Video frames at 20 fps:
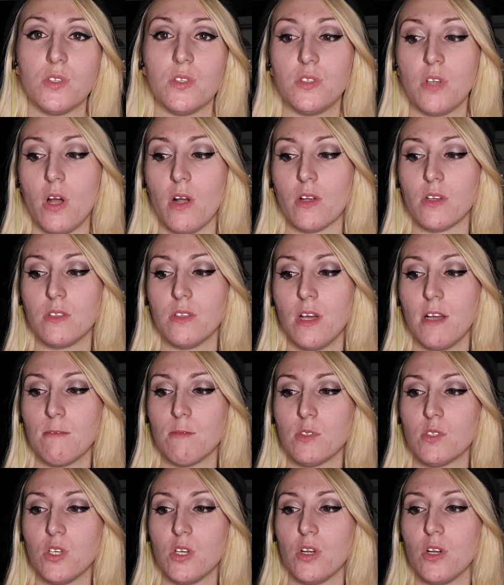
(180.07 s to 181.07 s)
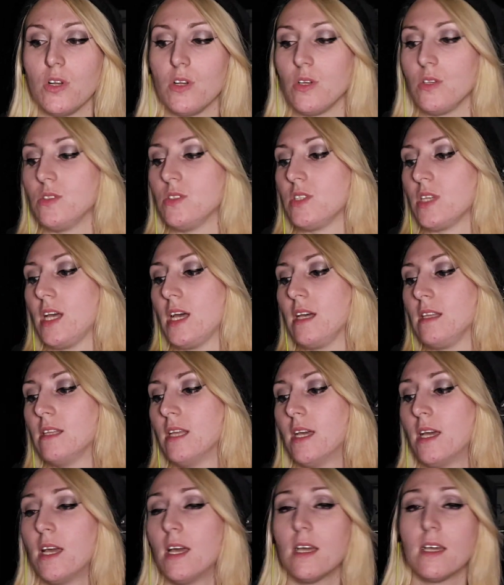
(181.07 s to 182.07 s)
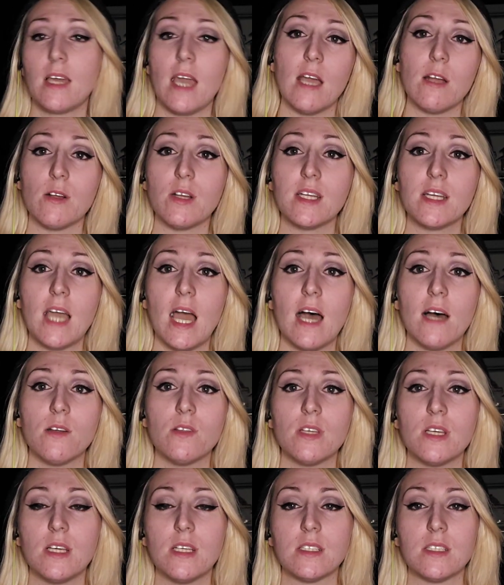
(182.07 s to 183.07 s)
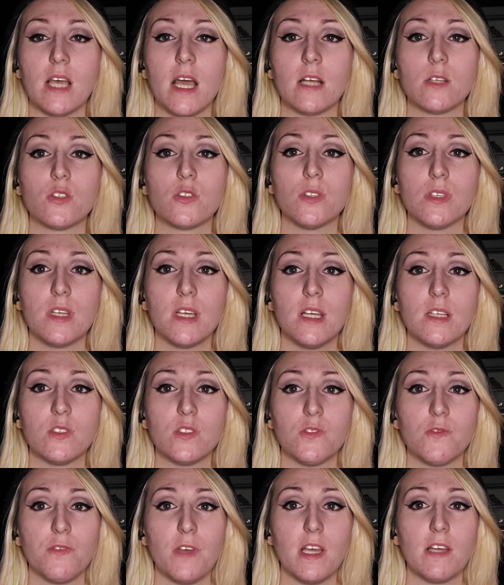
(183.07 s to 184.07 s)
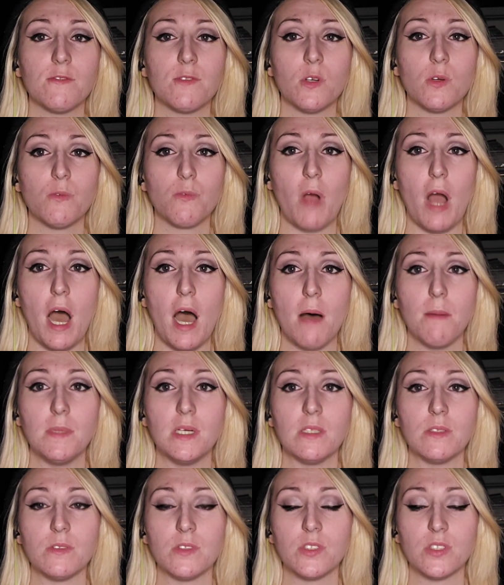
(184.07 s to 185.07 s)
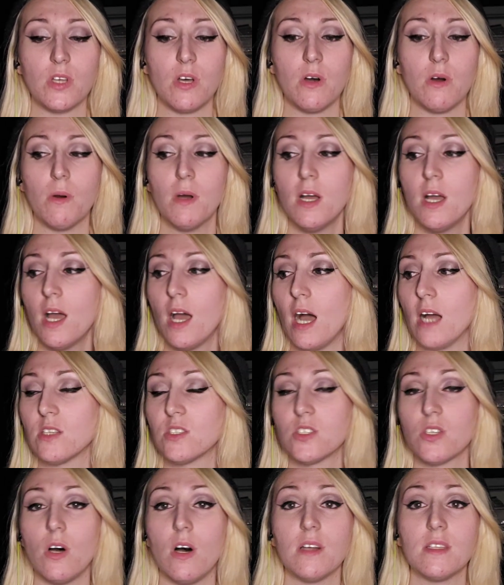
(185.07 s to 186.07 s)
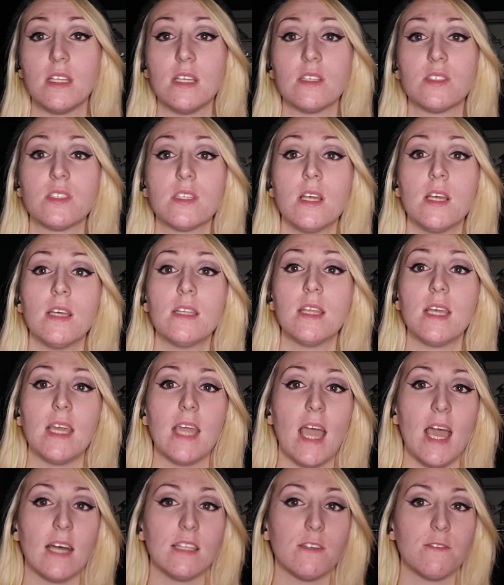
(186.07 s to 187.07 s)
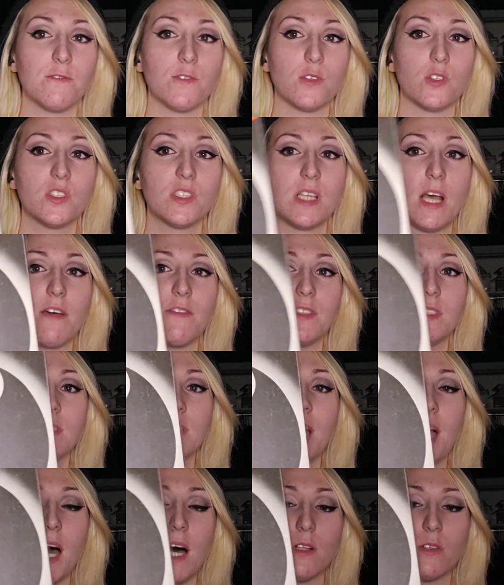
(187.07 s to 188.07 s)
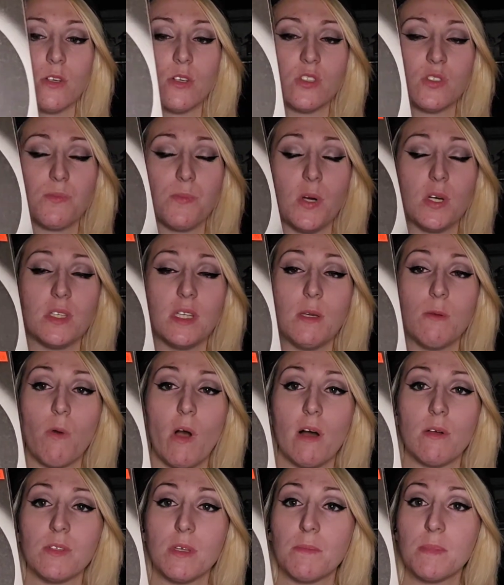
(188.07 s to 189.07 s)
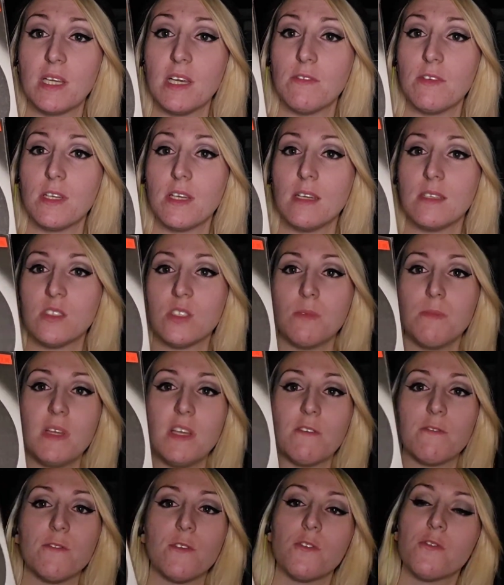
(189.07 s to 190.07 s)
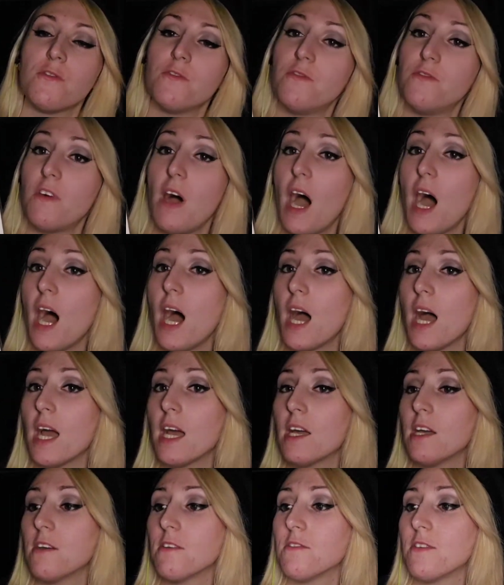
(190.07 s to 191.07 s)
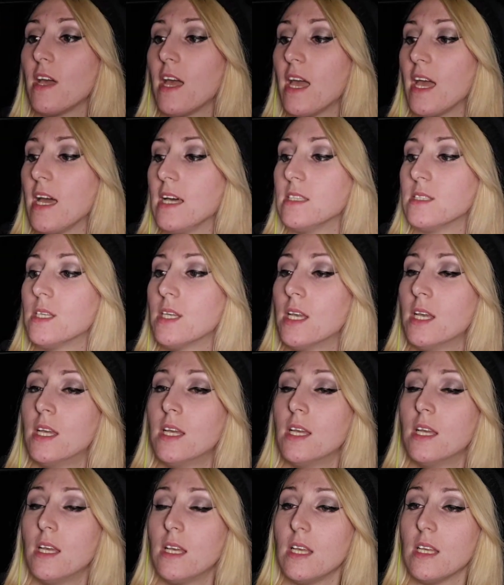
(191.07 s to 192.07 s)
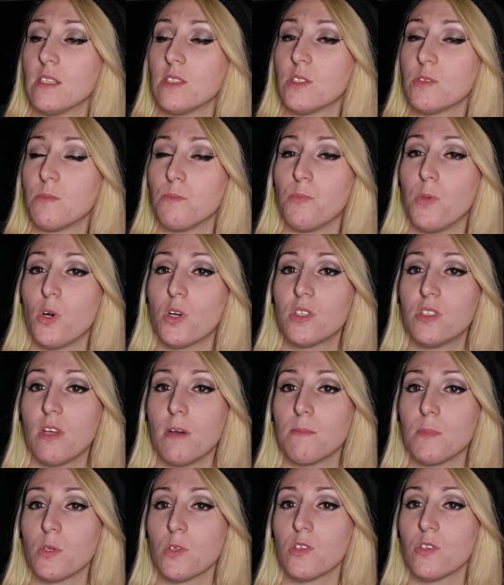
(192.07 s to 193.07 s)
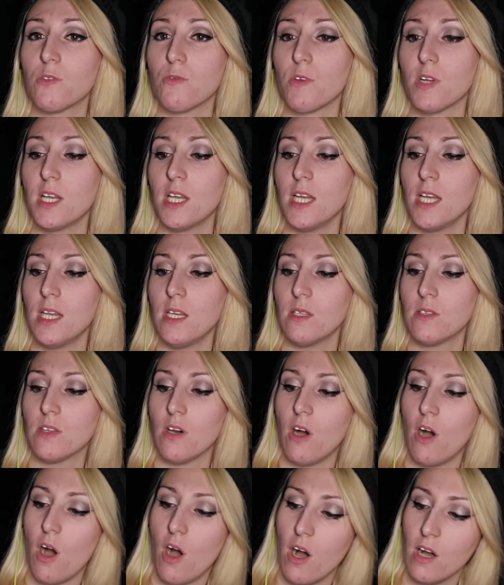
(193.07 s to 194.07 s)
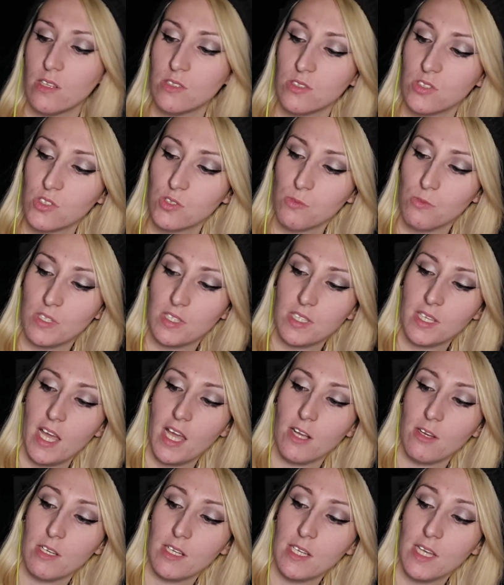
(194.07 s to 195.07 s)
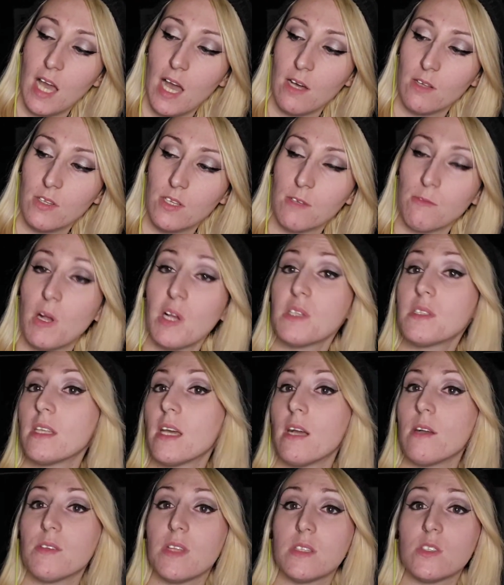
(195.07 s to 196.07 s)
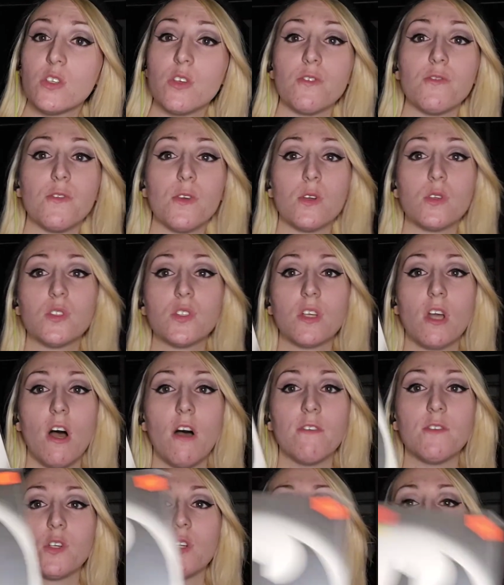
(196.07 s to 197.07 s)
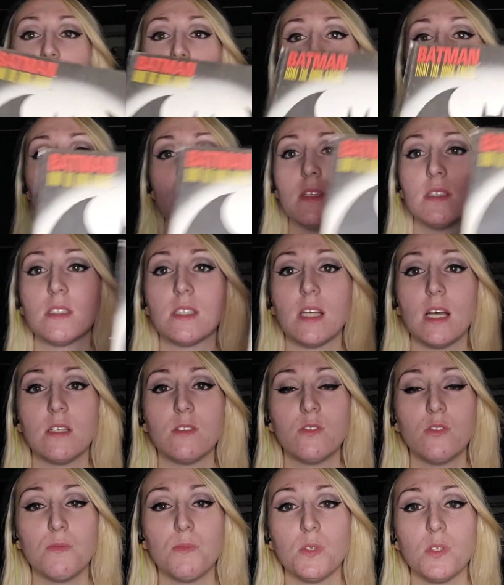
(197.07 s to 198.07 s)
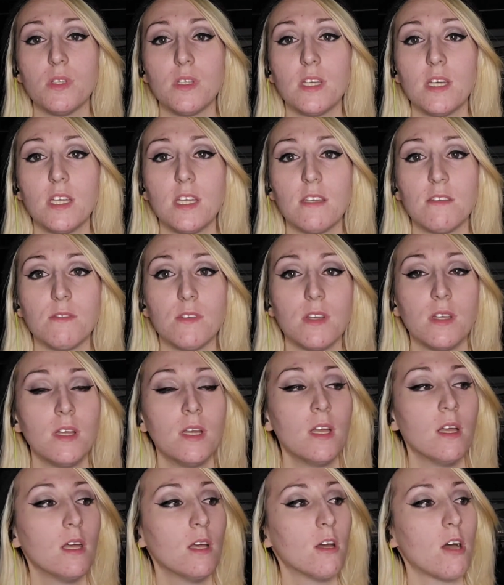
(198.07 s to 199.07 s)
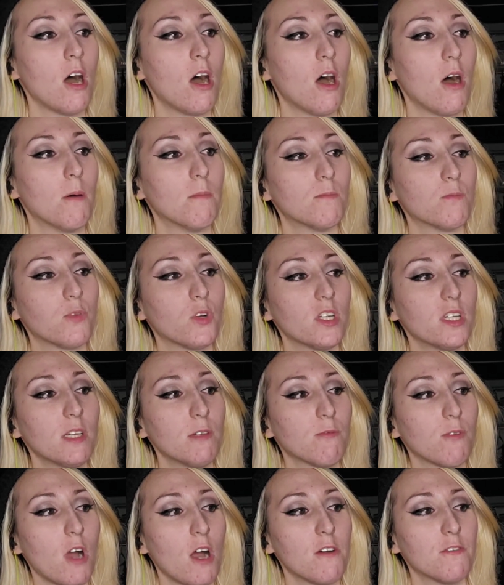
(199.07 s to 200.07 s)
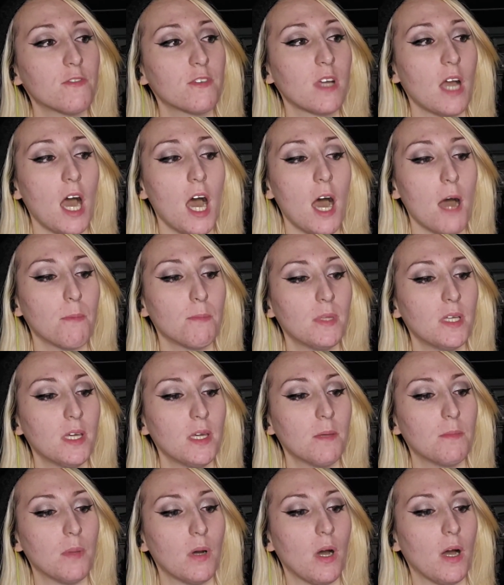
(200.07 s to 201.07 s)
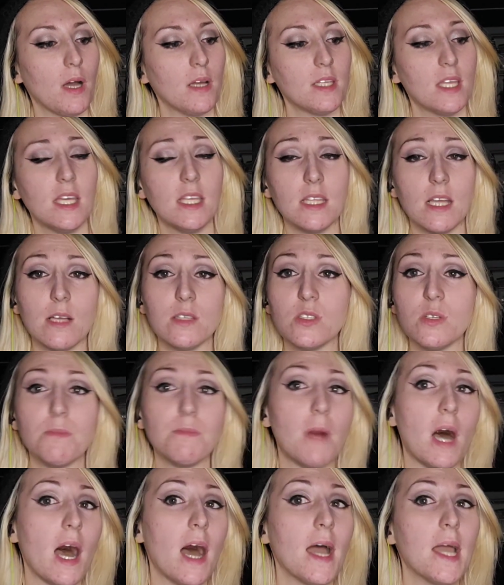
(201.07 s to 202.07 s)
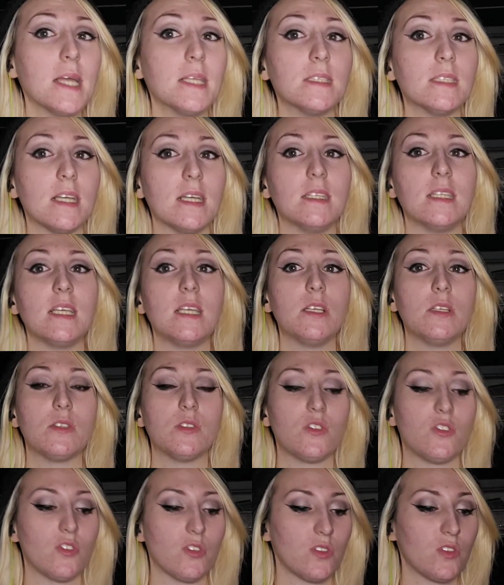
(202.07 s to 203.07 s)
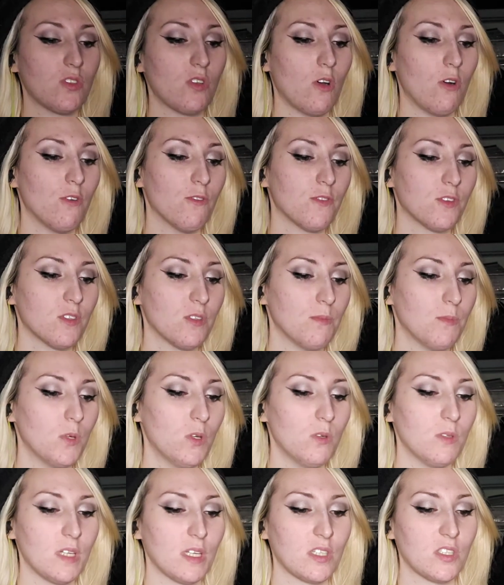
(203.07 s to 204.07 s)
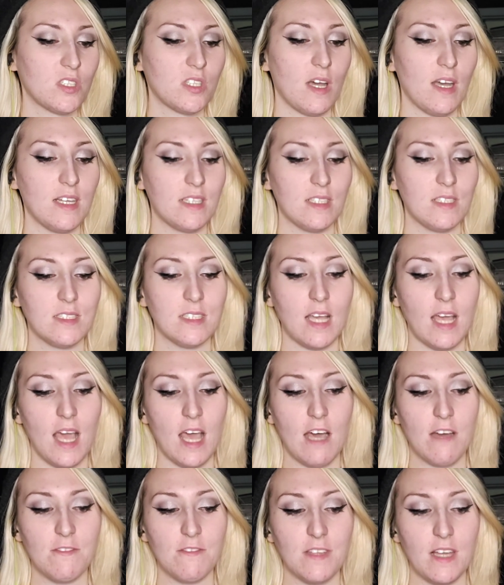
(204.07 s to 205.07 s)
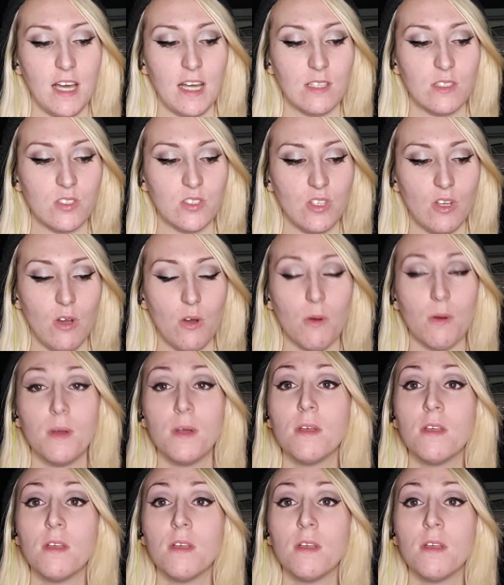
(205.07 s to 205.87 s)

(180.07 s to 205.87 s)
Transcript: The Dark Knight Returns. And Carrie Kelly is actually his favorite Robin. So I saw this. He had it for $7, but he wound up giving it to me for $5. And it's book number 3, The Hunt, with Carrie Kelly right there. That's her first cover appearance, I do believe. Pretty rough copy, but he doesn't mind, and he is just over the moon excited to have that, so